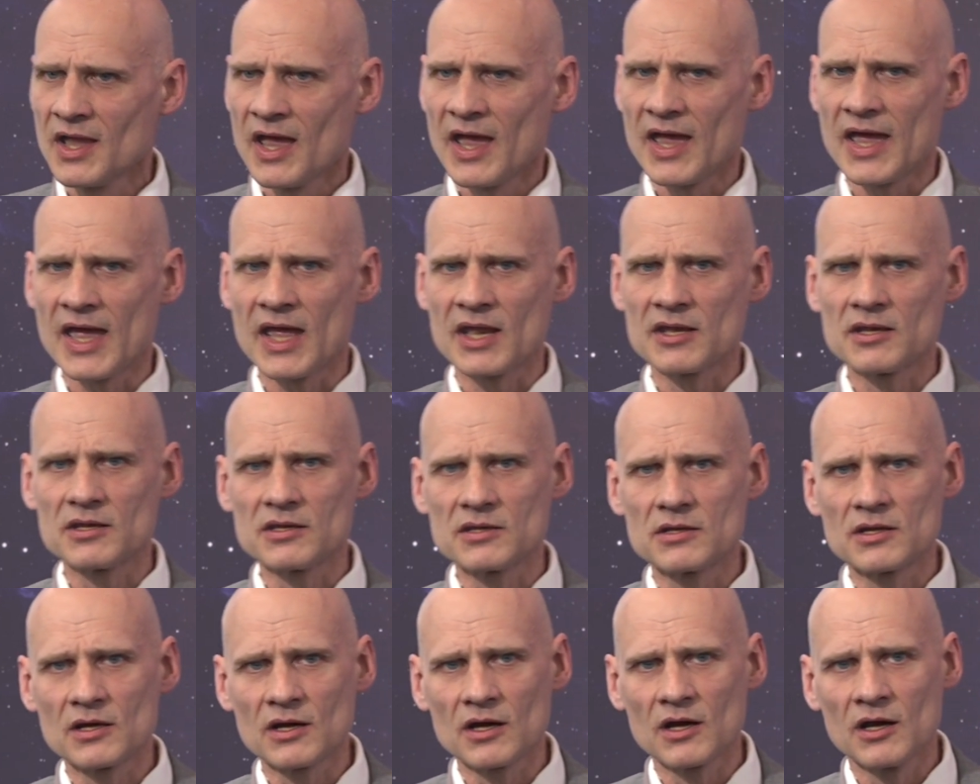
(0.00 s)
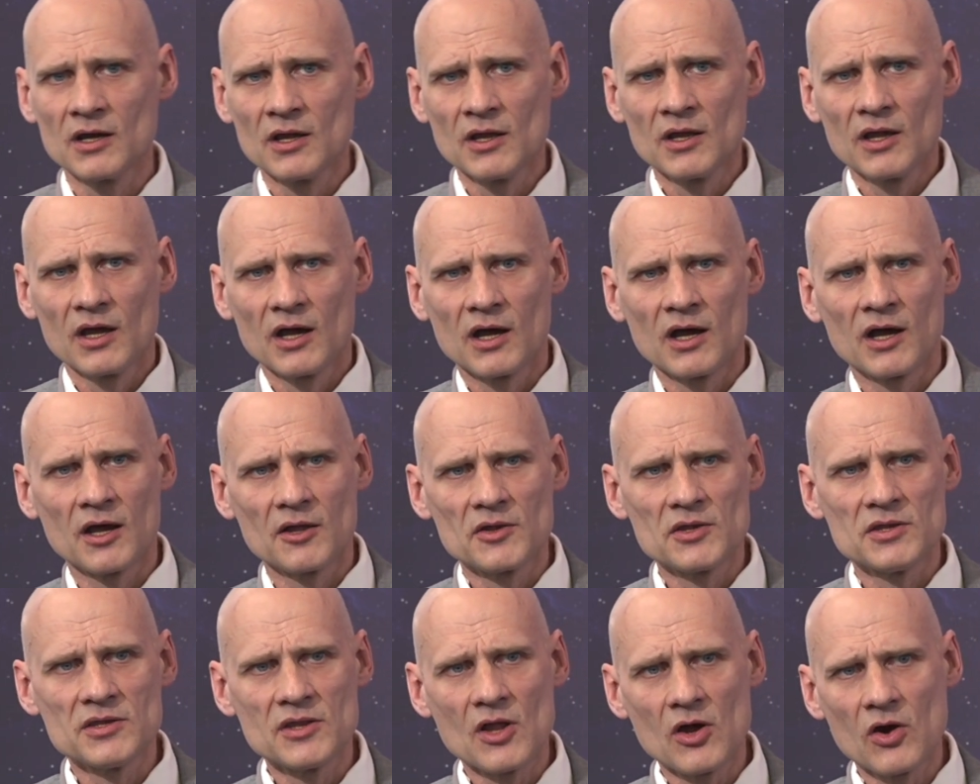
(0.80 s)
And
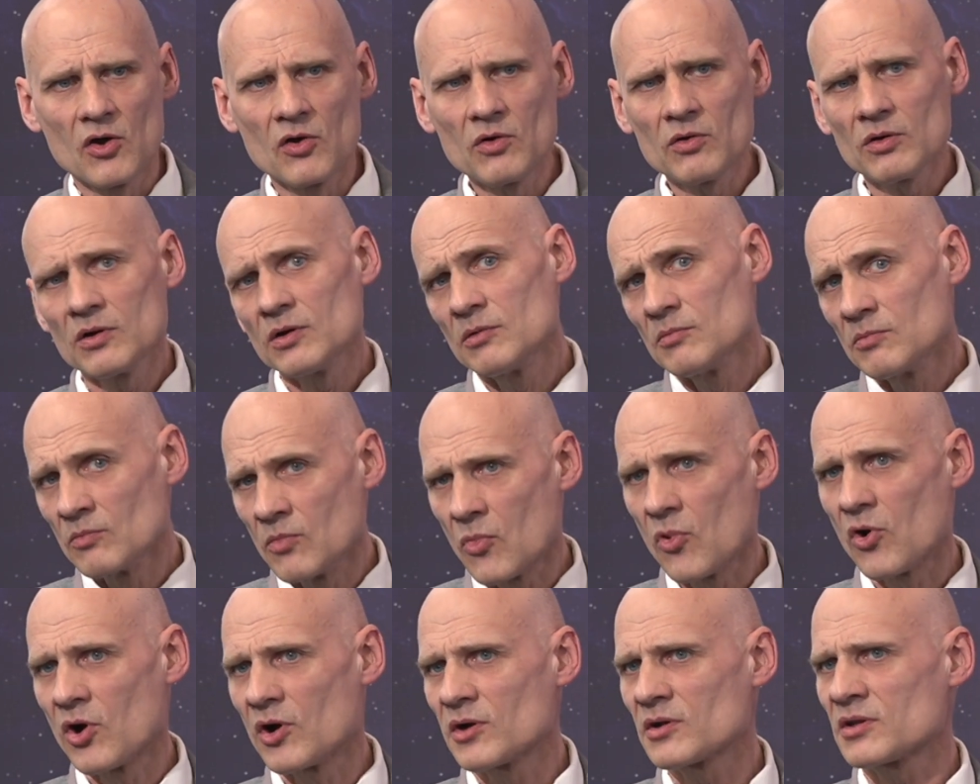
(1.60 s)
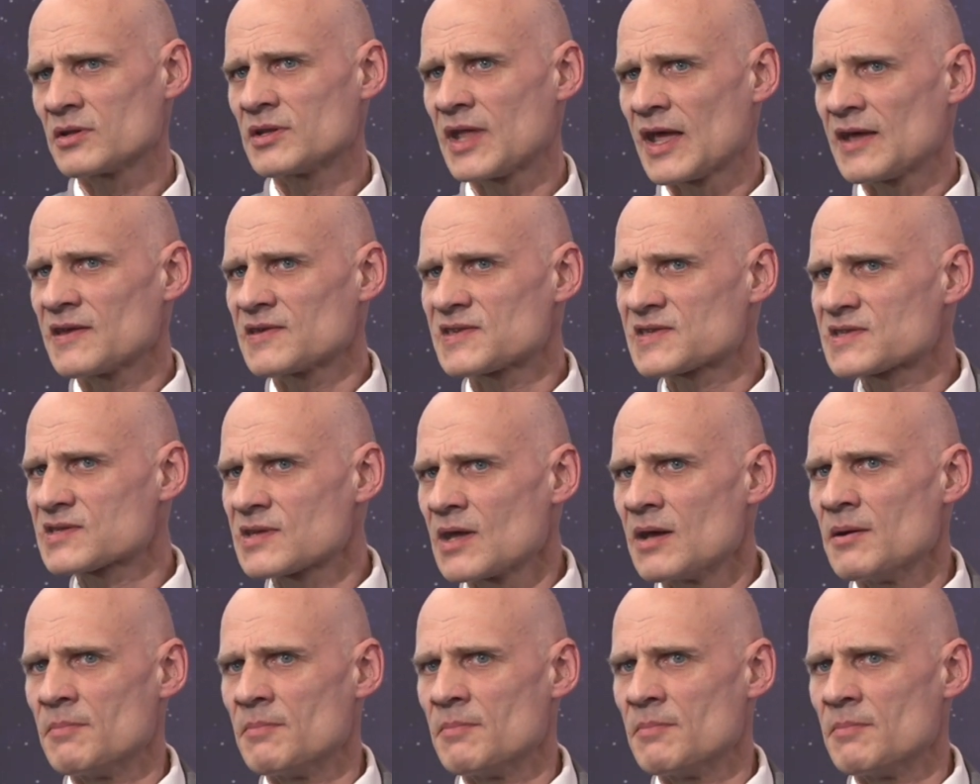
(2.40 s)
no more this,